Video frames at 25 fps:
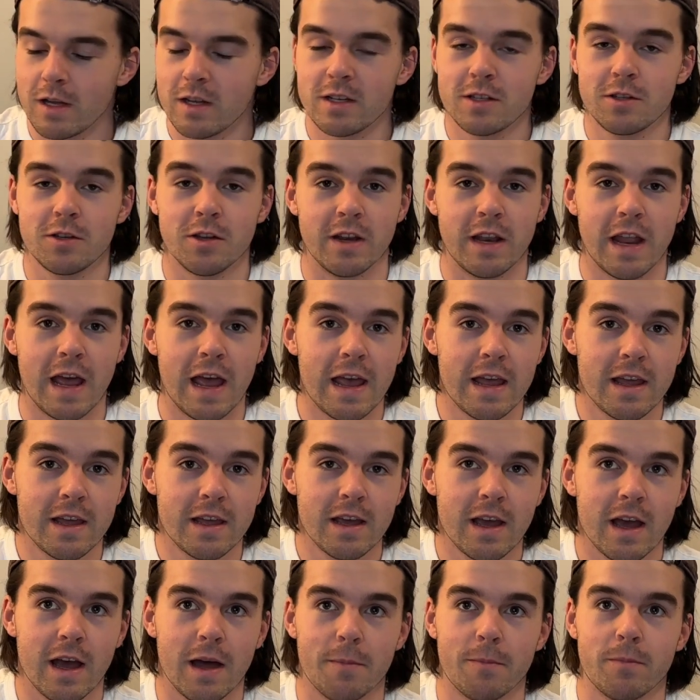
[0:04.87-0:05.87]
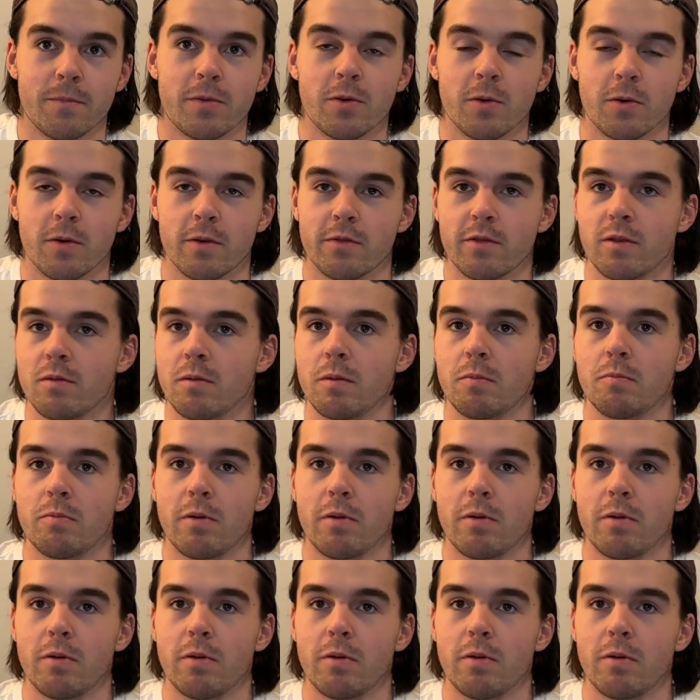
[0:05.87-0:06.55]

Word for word: Today I'm sort of going to be